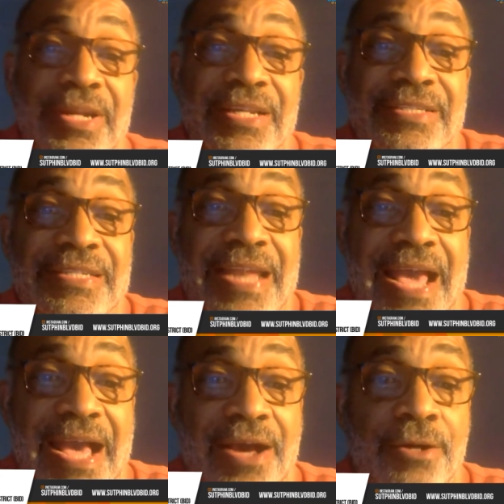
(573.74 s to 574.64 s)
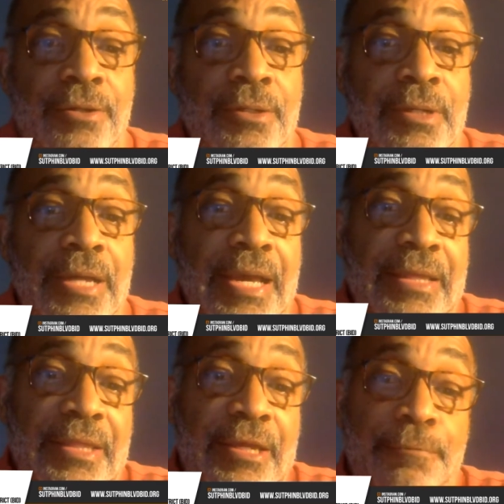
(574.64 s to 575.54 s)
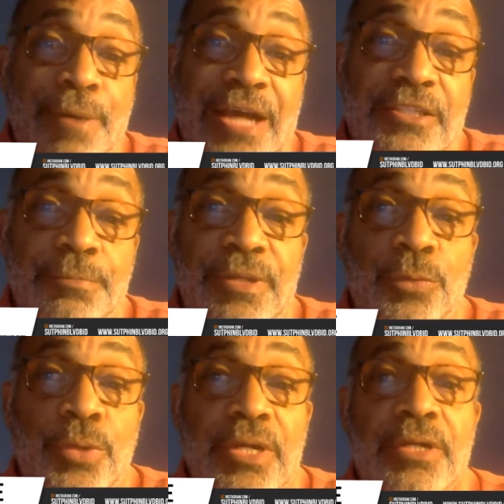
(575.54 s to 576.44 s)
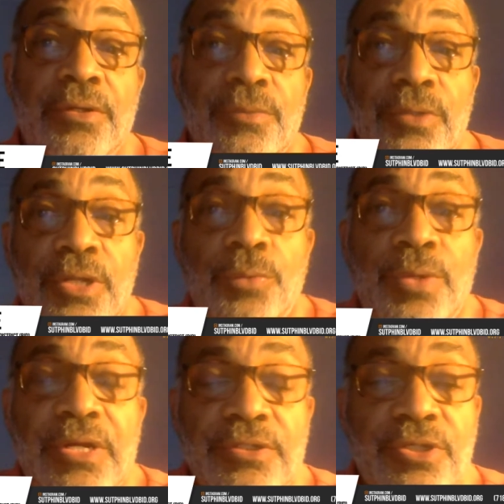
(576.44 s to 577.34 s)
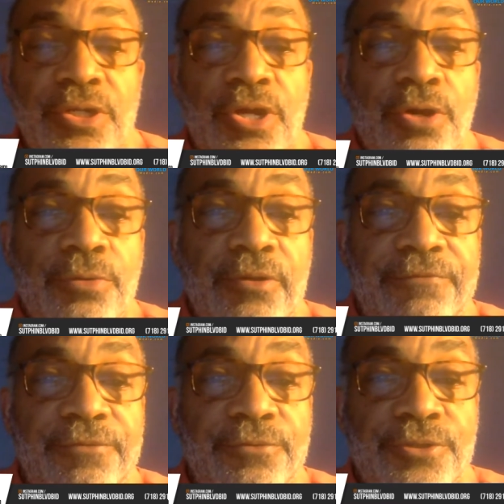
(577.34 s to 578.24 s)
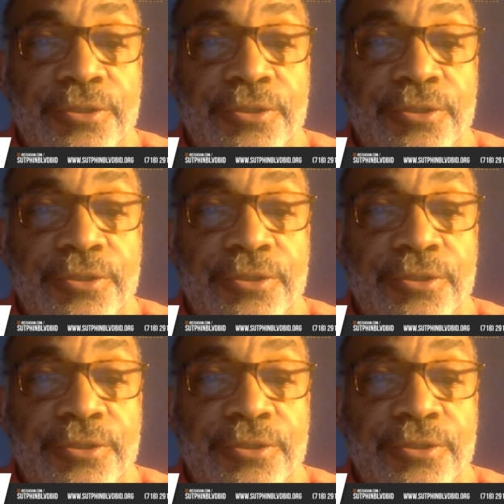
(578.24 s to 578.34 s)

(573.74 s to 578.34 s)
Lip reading: it is now, and then possibly where it's going to go in the future.